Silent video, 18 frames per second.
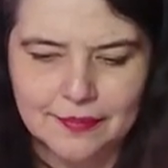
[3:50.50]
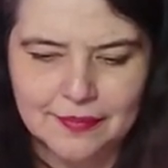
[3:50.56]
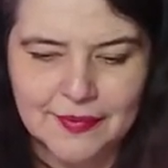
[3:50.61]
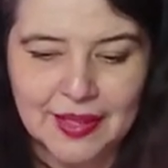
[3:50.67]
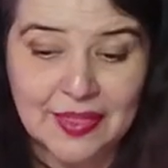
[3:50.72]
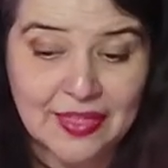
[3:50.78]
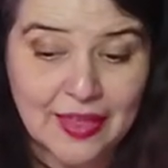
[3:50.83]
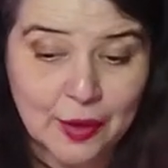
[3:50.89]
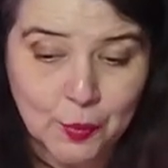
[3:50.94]

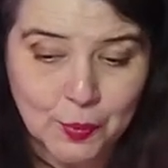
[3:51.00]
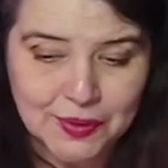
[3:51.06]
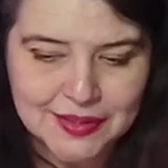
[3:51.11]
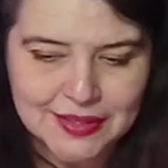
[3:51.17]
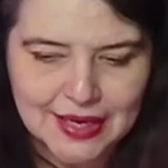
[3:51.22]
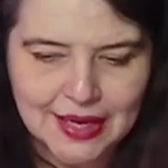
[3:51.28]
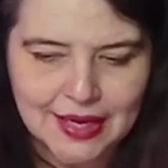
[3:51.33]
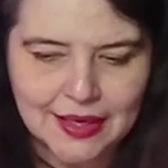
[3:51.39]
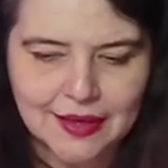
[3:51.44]
Then one
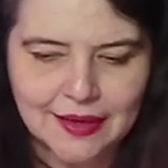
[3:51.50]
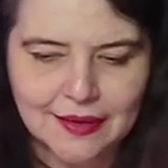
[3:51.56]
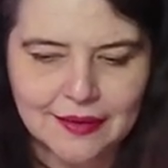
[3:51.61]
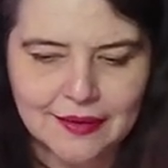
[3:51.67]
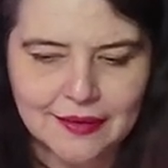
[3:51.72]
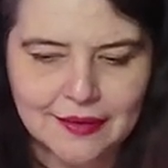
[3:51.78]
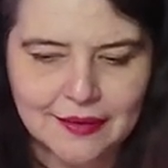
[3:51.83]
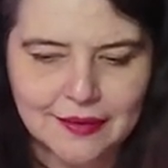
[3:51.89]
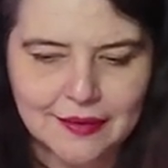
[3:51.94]
day,
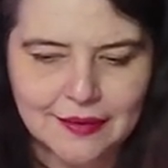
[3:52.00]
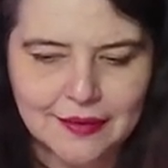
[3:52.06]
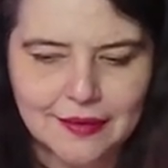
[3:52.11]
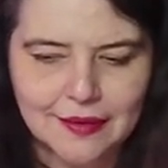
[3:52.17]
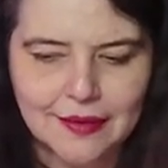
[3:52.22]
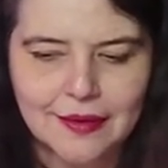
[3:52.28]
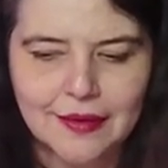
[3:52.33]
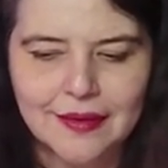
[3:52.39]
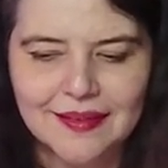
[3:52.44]

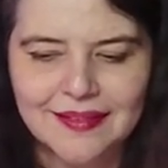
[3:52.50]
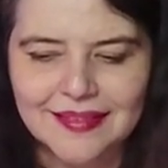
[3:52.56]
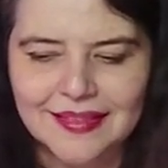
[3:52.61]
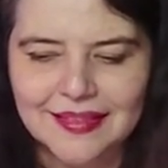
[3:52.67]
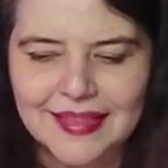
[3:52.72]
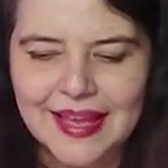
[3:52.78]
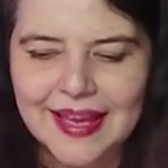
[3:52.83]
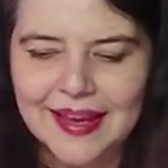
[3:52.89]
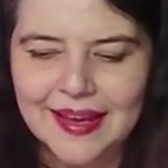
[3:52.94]

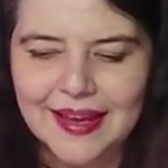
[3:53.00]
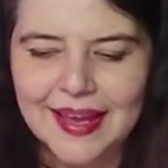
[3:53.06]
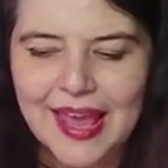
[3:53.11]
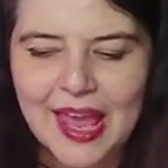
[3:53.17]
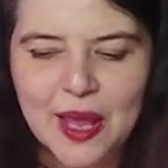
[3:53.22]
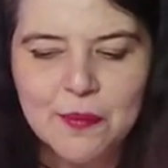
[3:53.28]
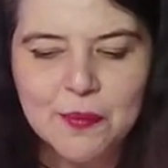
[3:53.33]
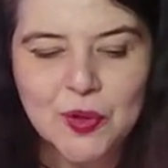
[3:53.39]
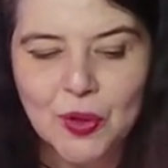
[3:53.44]
they
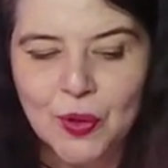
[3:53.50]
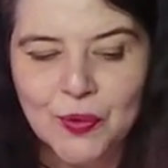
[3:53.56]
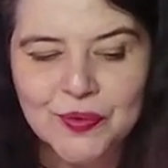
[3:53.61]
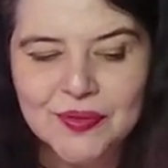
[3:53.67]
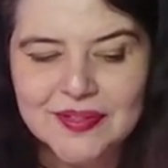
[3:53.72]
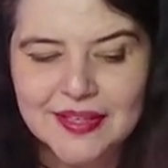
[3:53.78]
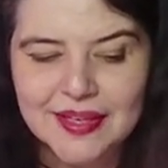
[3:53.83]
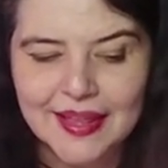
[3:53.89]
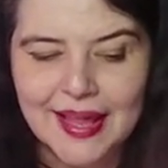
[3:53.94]
came close
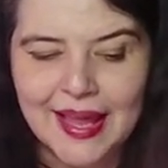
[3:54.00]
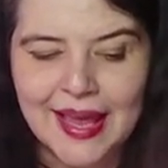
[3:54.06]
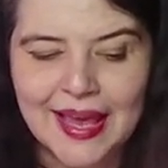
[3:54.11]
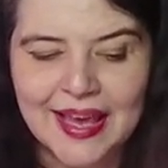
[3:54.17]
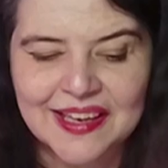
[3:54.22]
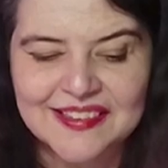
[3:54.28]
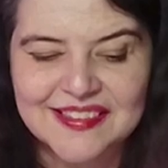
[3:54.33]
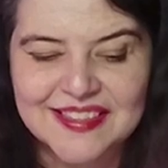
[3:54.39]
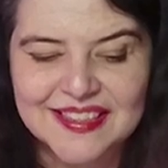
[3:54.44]
to the
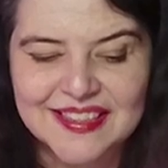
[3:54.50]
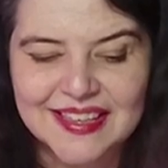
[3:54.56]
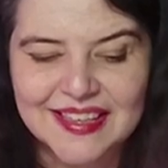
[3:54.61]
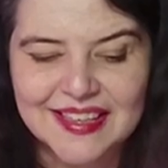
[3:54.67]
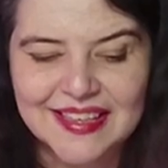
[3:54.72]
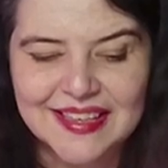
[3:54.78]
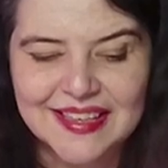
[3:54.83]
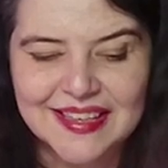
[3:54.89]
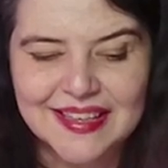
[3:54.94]
hedge
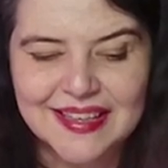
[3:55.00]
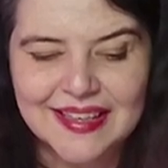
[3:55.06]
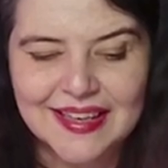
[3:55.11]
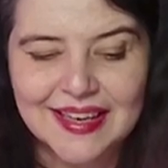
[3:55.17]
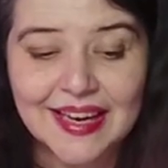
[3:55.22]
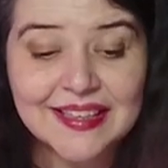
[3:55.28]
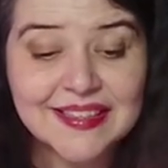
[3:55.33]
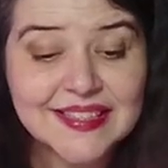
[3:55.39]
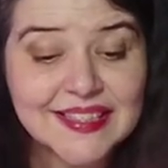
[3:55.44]

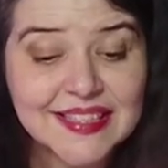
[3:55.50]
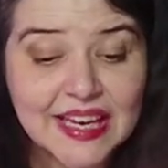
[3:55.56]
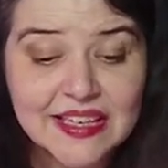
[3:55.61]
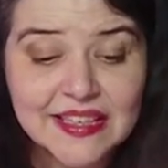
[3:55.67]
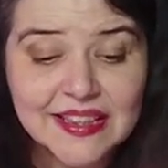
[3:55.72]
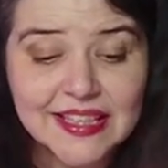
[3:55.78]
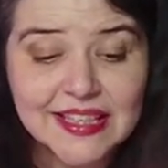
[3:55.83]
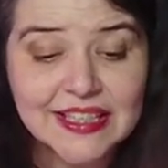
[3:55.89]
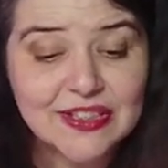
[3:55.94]
and
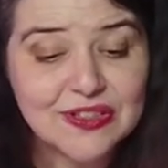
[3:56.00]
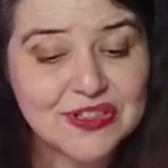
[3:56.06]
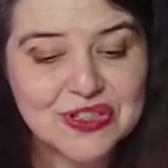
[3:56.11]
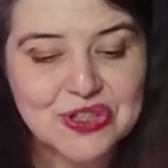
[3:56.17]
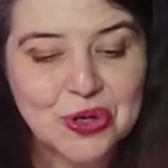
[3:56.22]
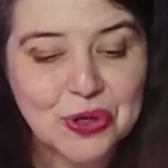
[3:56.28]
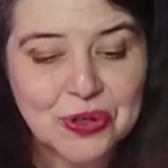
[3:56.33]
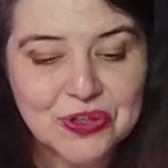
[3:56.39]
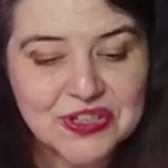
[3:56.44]
suddenly
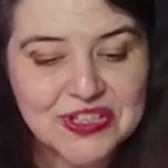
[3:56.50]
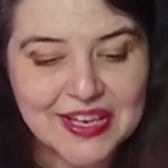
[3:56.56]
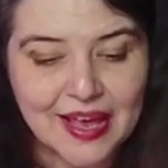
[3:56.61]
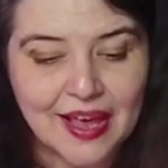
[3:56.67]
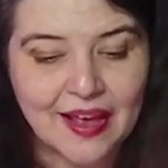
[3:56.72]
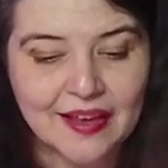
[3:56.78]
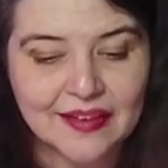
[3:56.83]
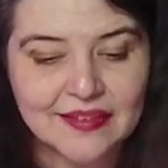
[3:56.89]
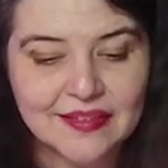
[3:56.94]
turned to
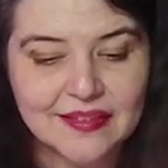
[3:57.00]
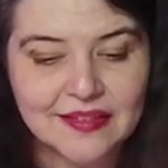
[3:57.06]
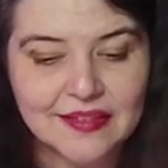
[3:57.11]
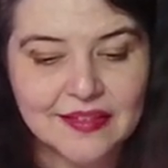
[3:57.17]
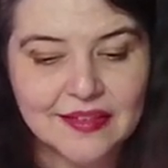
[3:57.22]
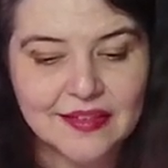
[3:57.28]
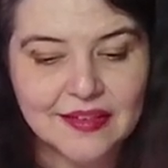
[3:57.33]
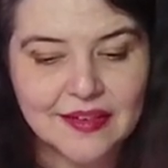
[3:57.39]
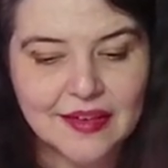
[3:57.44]
us.
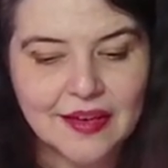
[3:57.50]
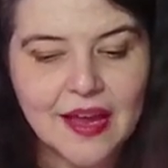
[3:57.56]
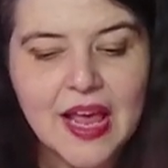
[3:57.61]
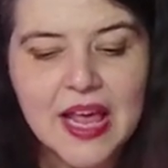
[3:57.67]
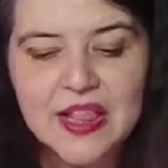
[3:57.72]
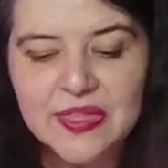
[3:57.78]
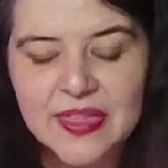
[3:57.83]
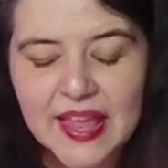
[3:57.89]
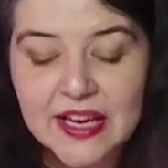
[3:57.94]

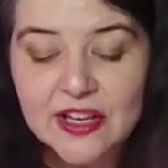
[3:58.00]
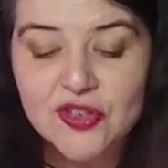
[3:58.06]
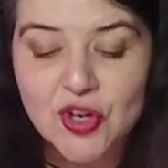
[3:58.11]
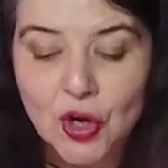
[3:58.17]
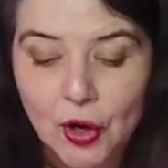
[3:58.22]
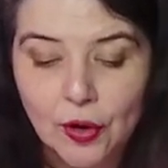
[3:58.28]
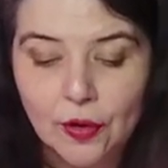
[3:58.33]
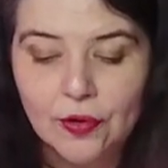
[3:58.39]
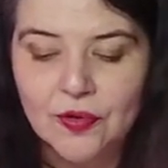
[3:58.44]
They
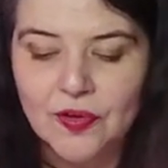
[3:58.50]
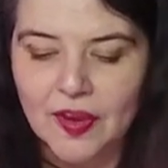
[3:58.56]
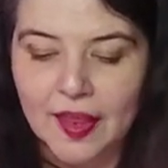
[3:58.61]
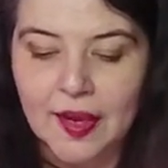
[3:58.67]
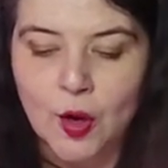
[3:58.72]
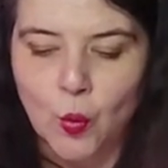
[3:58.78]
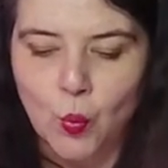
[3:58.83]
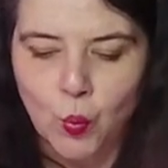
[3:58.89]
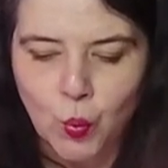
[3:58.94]
turned in
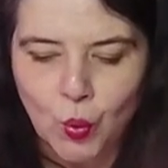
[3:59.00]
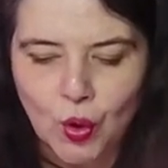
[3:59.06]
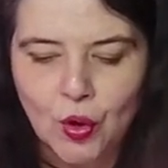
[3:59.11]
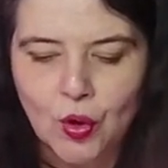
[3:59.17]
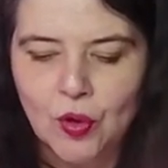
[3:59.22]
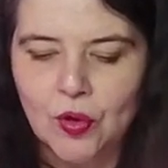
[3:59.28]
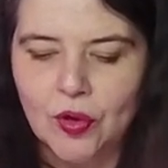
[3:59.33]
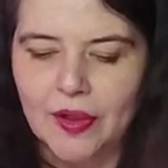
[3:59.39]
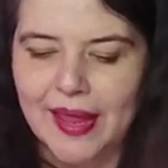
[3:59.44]
a
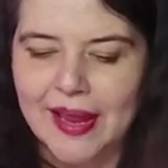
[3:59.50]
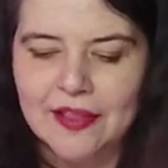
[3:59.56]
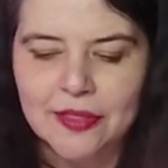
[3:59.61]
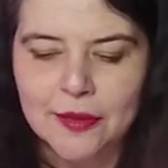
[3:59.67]
whirl, and the